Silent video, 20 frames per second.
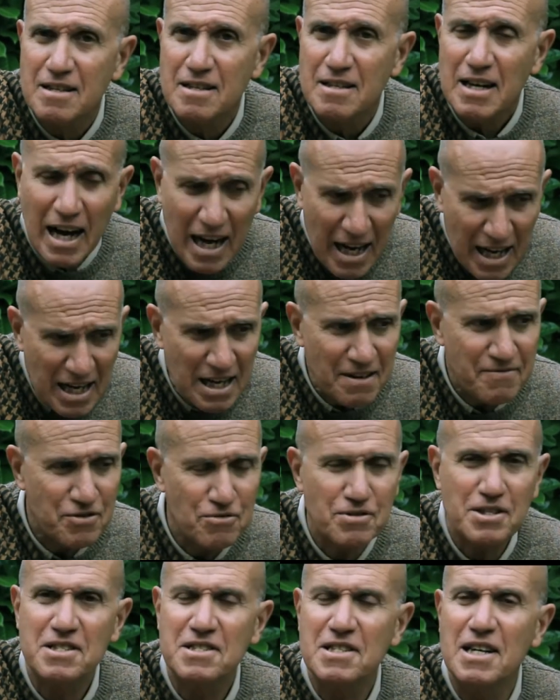I have to
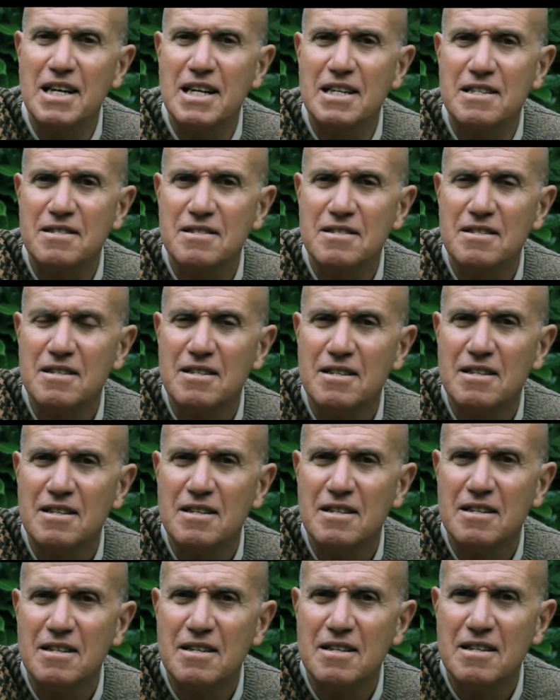decide.
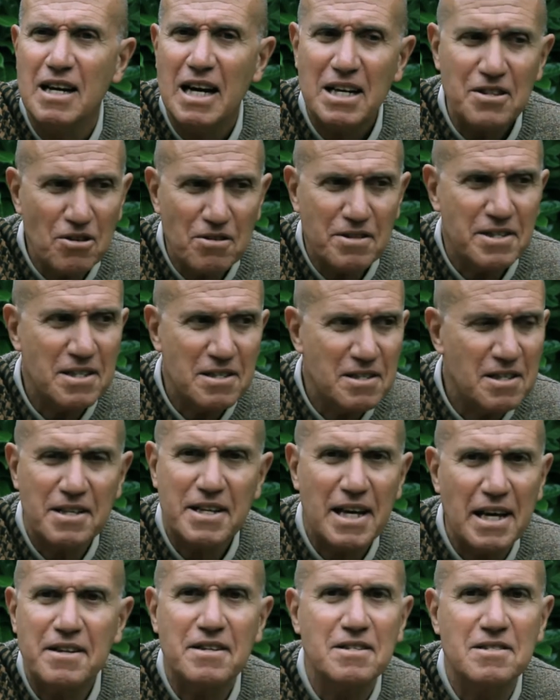I don't need the
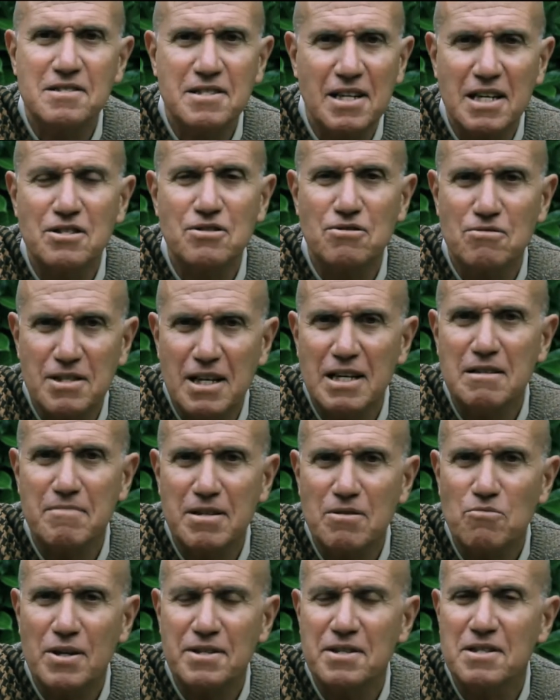nanny state to tell me
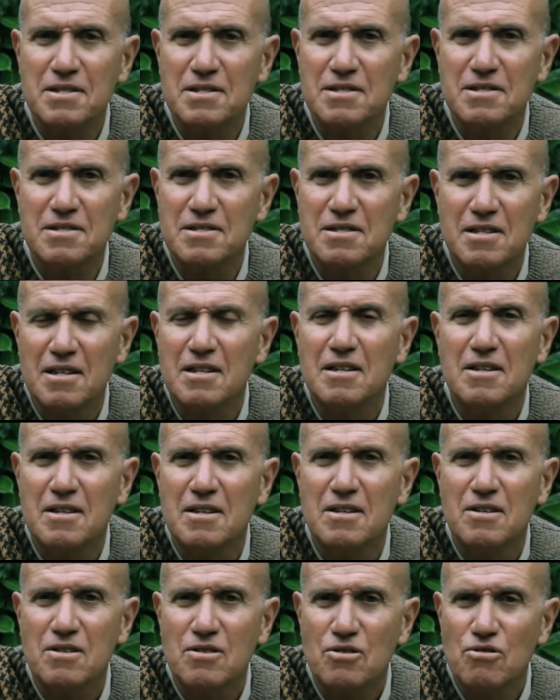what is
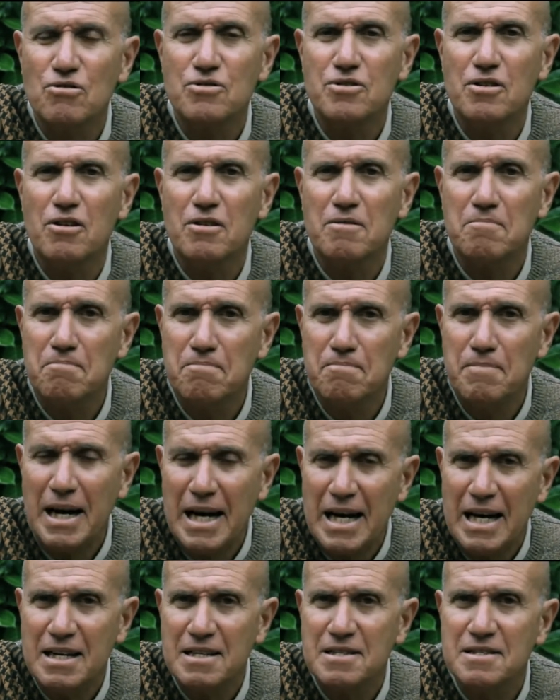good or
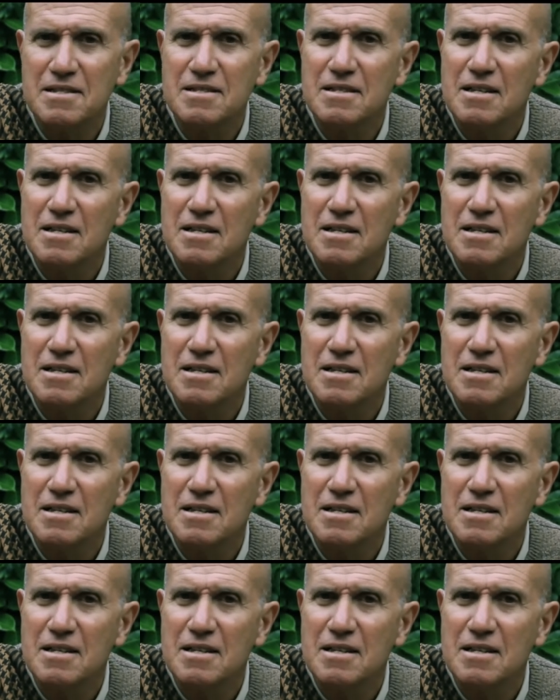bad.